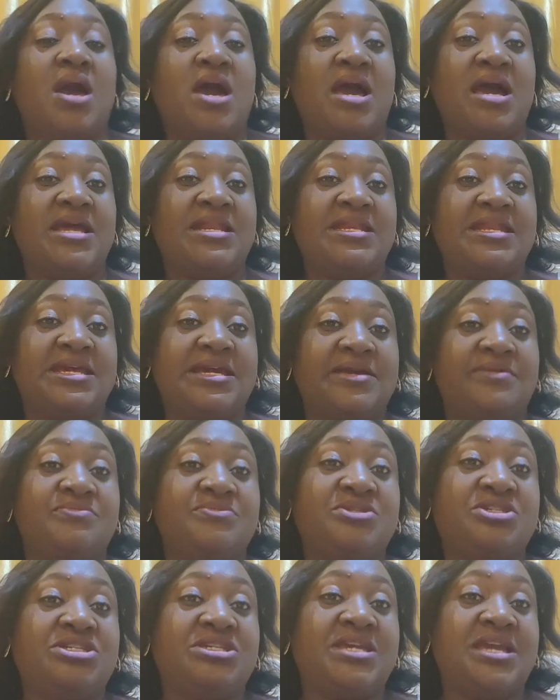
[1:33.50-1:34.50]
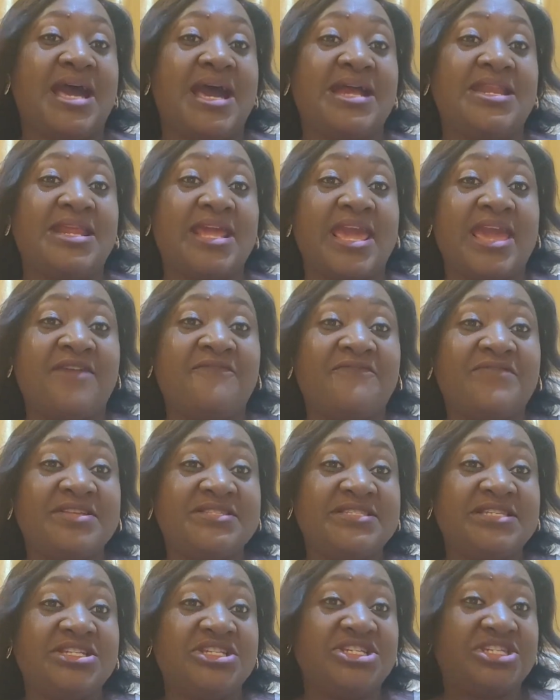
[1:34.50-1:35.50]
and she had
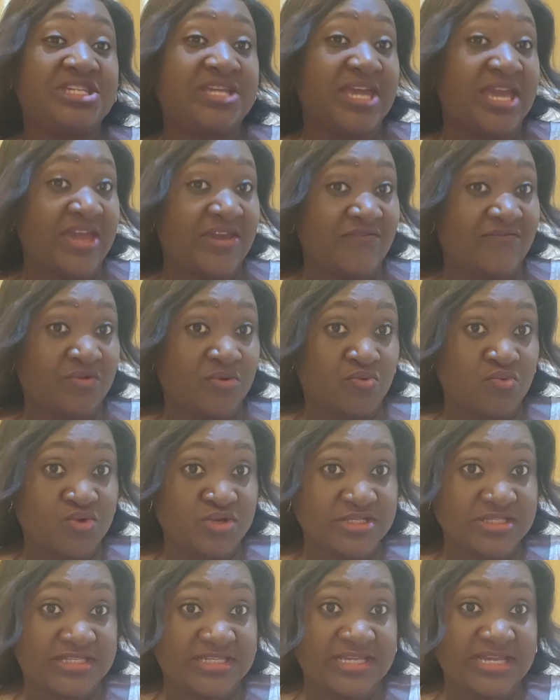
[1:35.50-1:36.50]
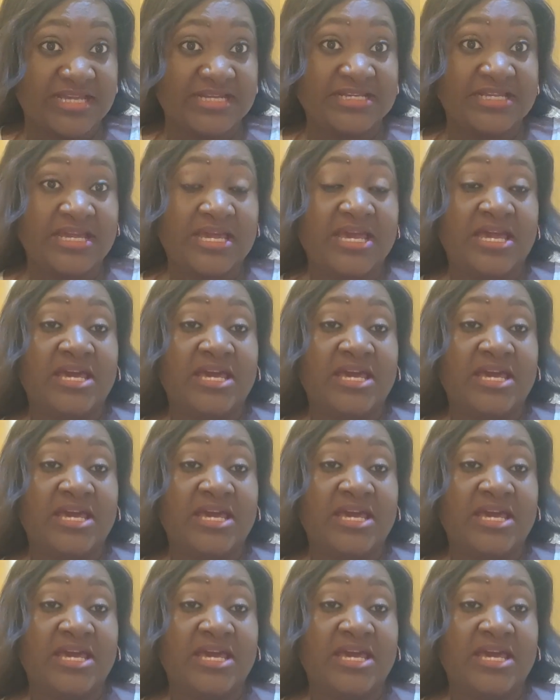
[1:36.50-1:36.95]
everything she ever wanted.